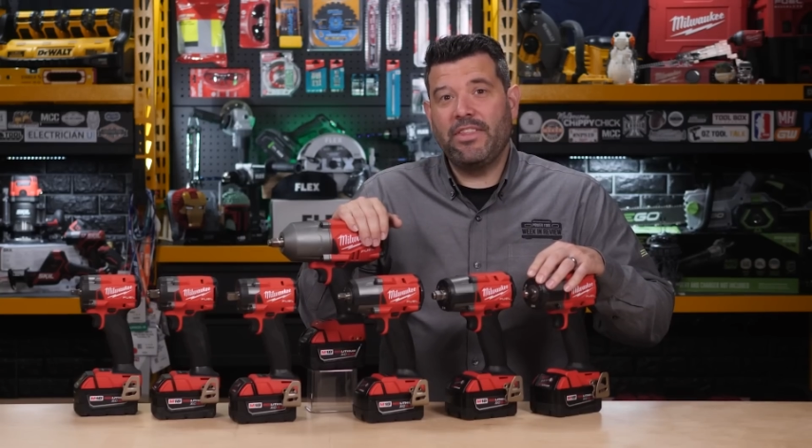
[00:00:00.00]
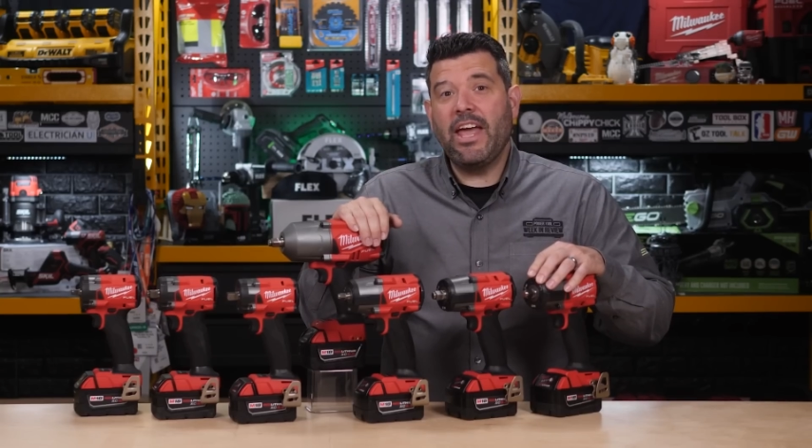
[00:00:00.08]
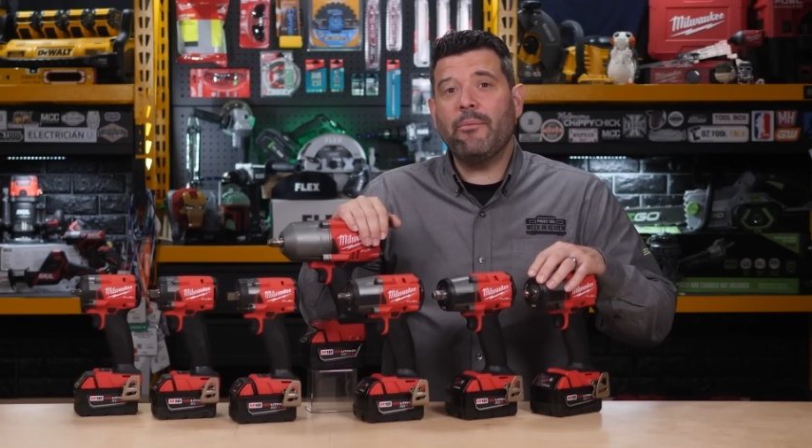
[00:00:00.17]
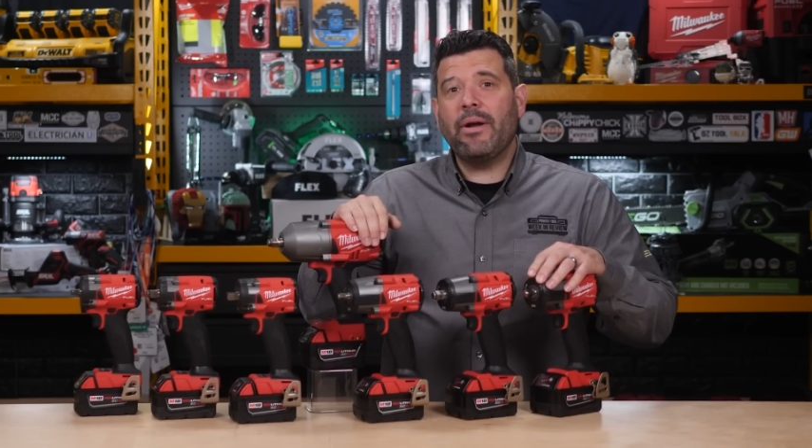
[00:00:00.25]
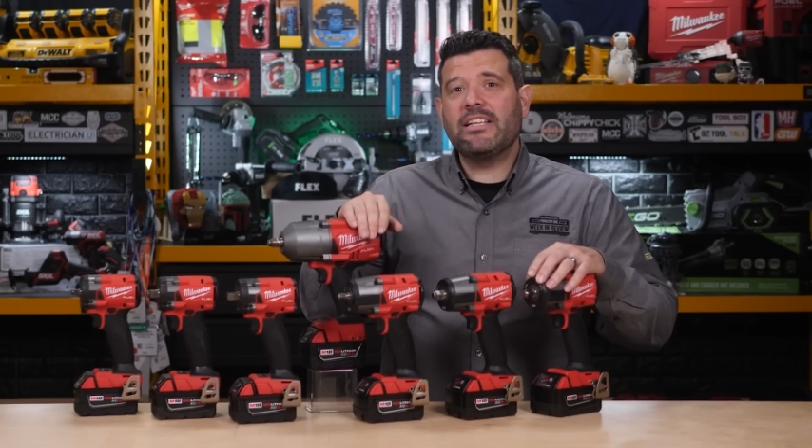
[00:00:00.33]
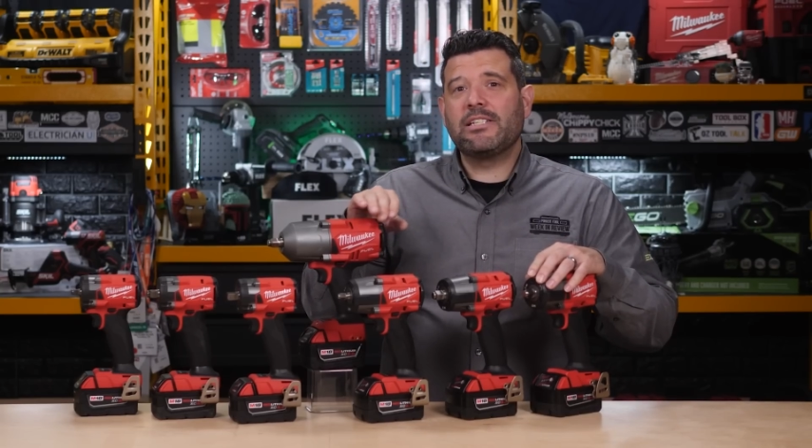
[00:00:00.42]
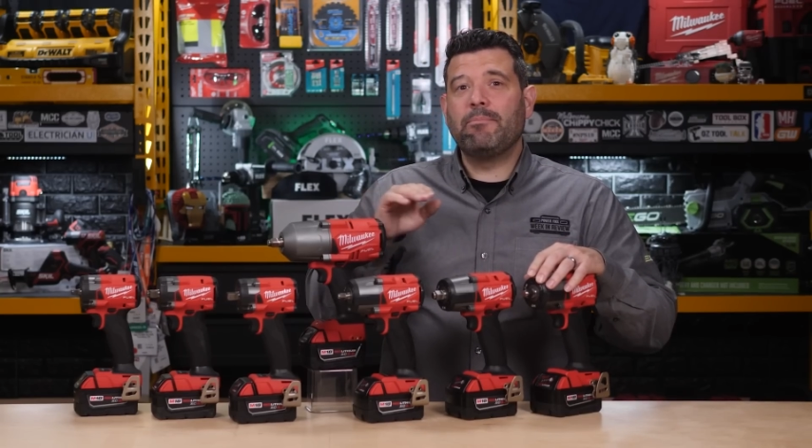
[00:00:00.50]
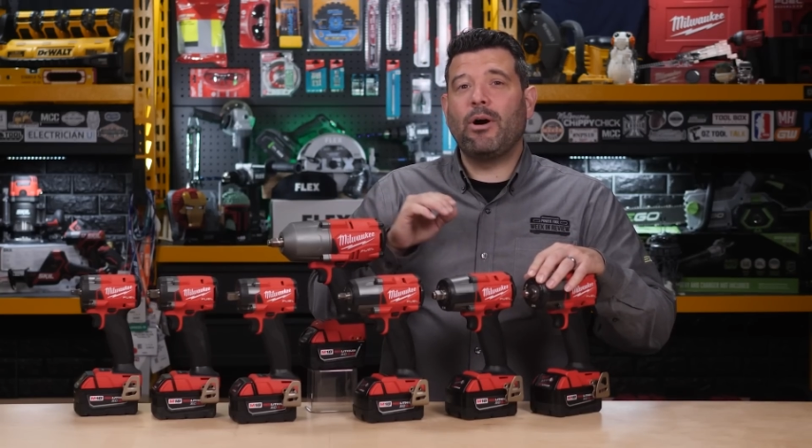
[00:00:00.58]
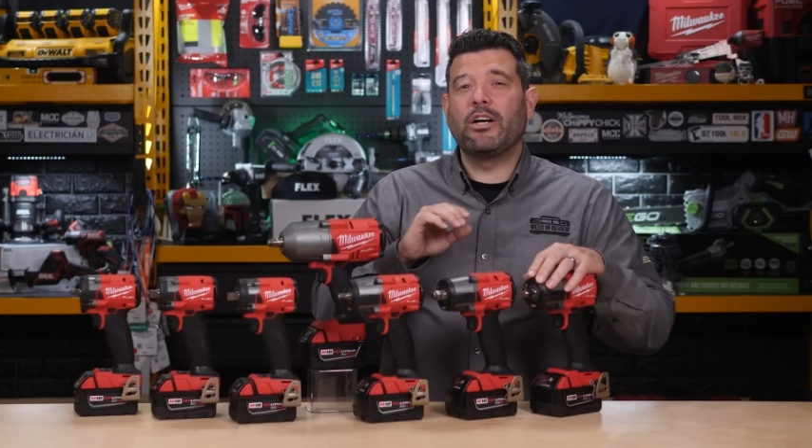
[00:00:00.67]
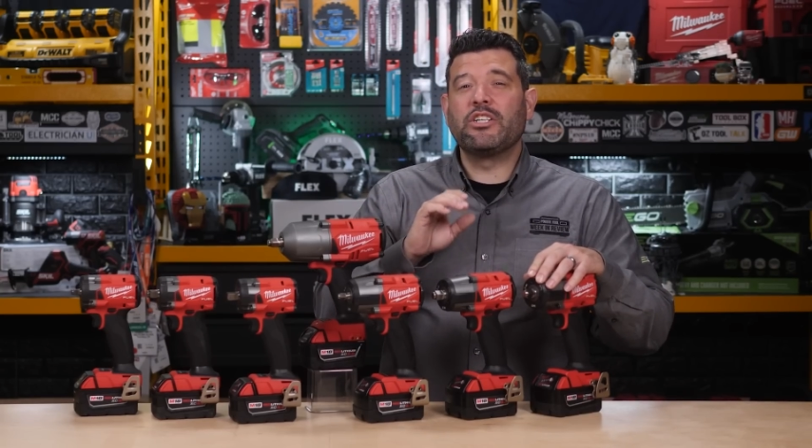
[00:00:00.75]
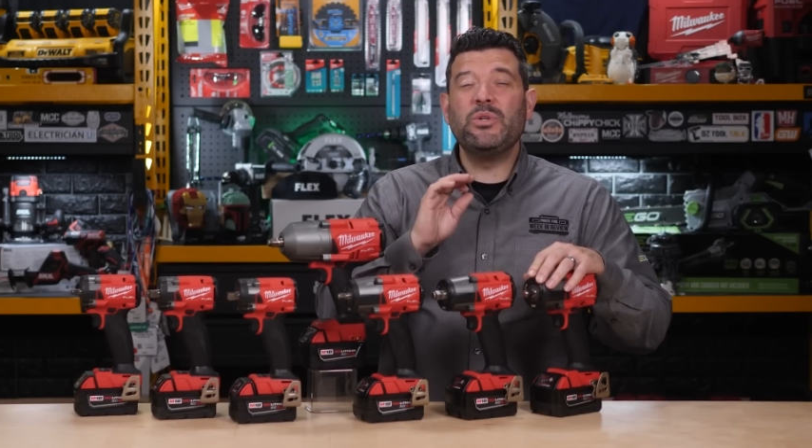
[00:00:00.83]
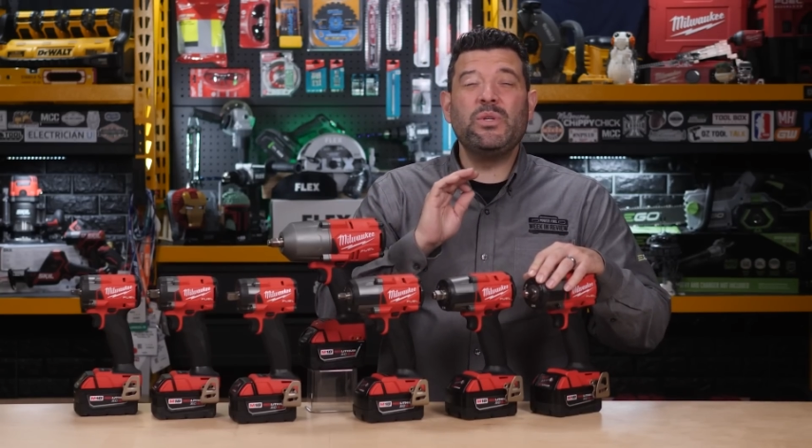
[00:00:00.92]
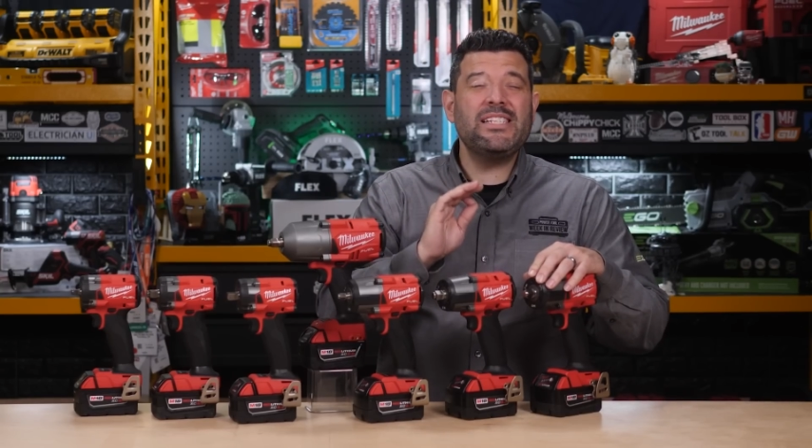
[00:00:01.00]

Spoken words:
They raise the bar to